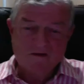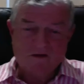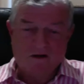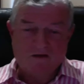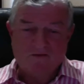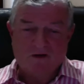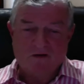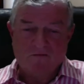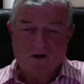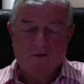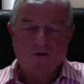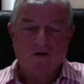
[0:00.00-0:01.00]
So after
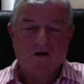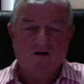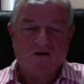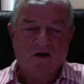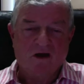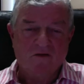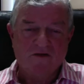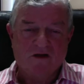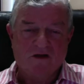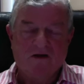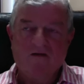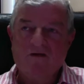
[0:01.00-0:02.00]
I couldn't contain
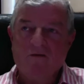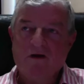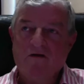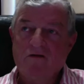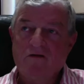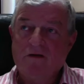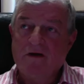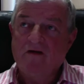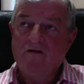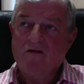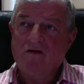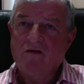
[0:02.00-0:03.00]
myself, after about 2
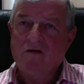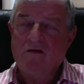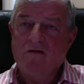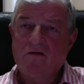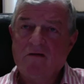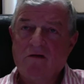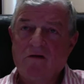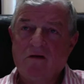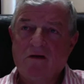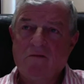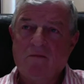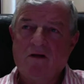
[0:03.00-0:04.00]
days, I said,
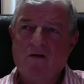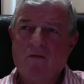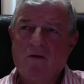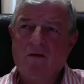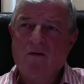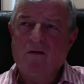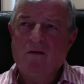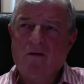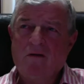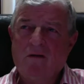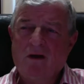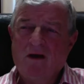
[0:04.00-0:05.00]
Malcolm,
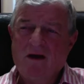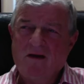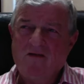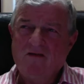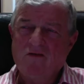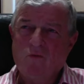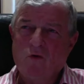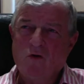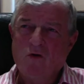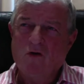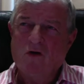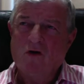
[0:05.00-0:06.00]
how does this
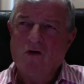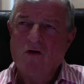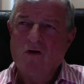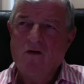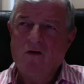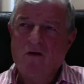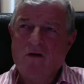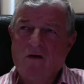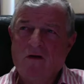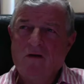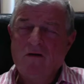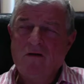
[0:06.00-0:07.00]
work?
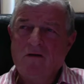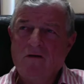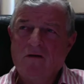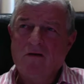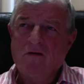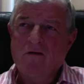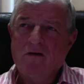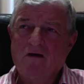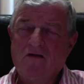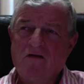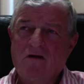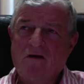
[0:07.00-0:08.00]

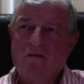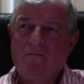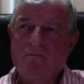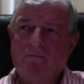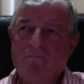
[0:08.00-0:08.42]
He said,